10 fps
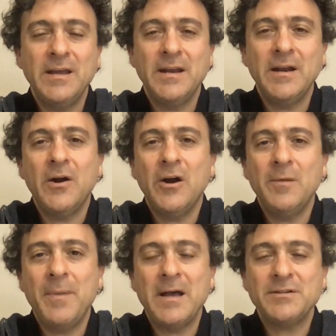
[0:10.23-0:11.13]
and at heart a
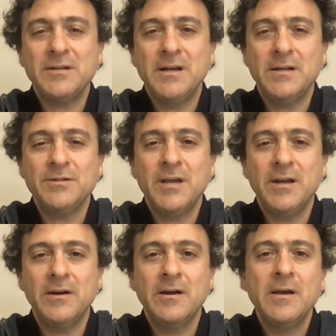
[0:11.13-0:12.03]
passionate
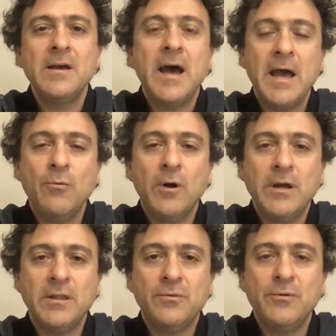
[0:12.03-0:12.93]
educator. I work
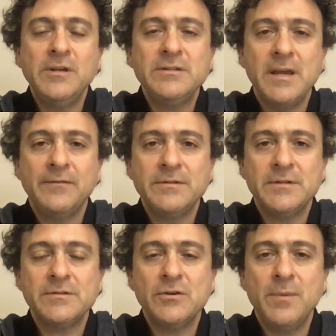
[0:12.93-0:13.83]
at 3 San
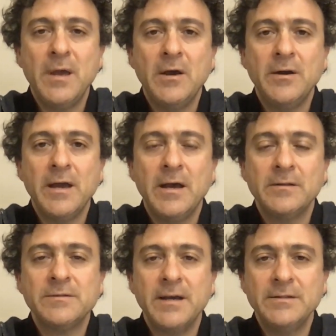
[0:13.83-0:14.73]
Francisco Bay Area health
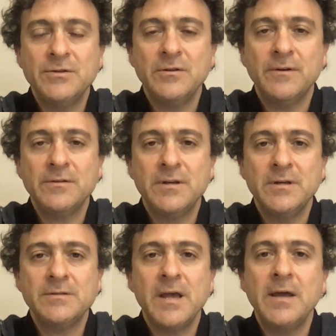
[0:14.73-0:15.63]
science
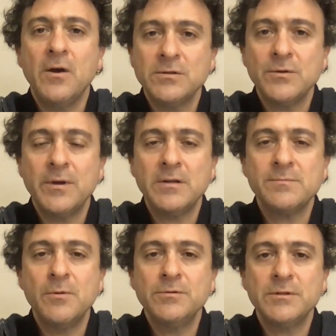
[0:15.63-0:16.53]
universities and also at
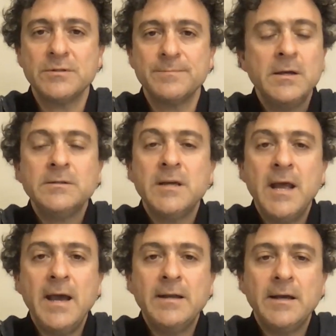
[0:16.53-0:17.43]
Osmosis.
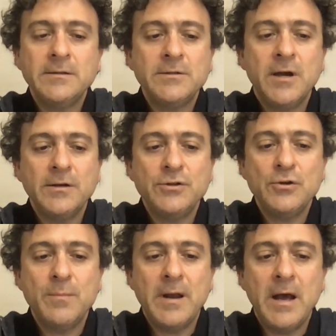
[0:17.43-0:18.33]
Today I'd like to talk to you
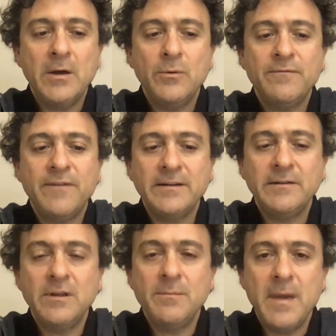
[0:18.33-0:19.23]
about how to
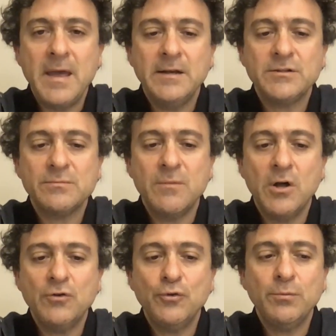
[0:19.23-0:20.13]
effectively manage
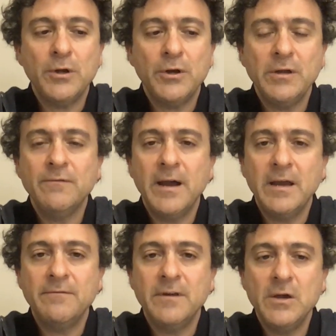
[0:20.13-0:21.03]
small group learning
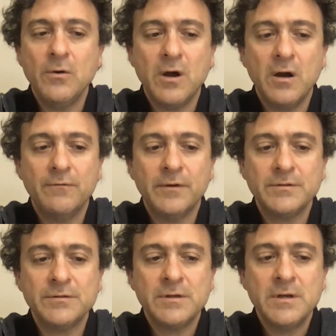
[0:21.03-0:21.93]
via video
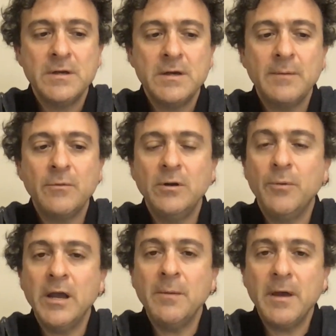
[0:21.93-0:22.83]
conference. I'm going to
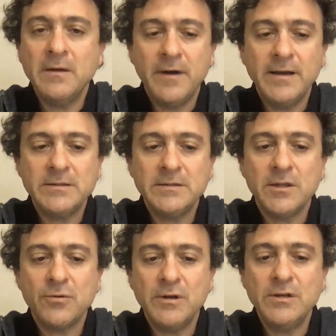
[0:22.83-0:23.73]
break up my advice into
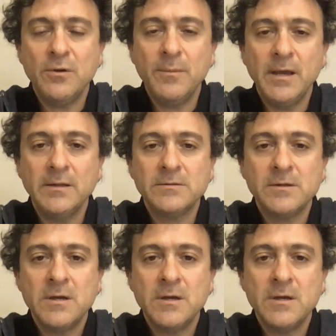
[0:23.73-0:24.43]
3 domains: